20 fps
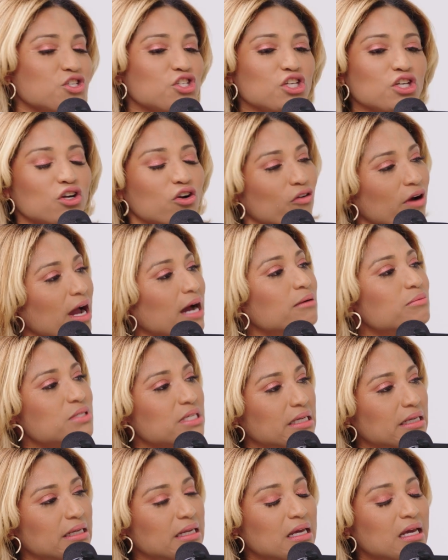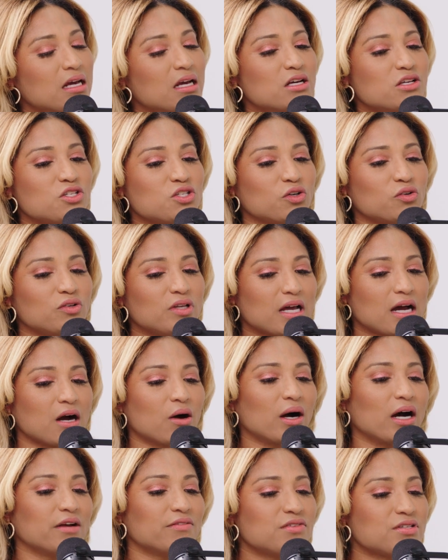She grabbed it. So now
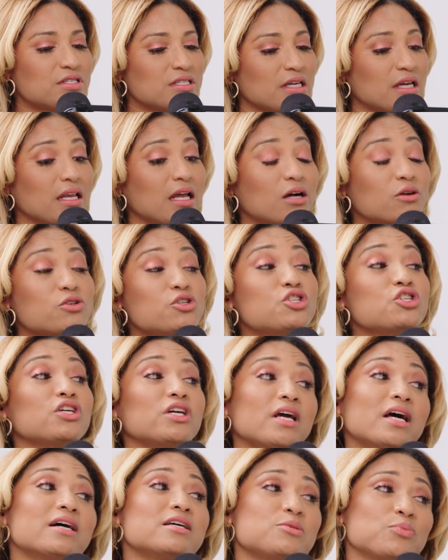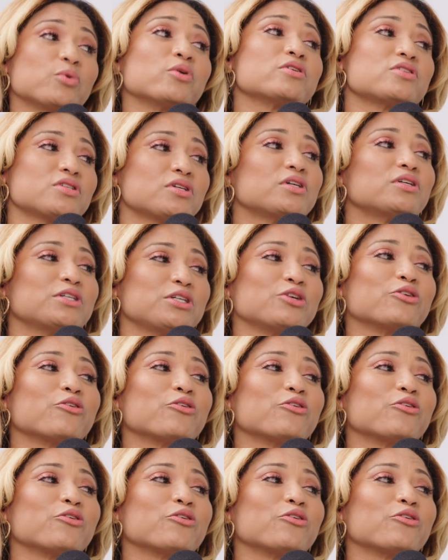I've seen how she has personally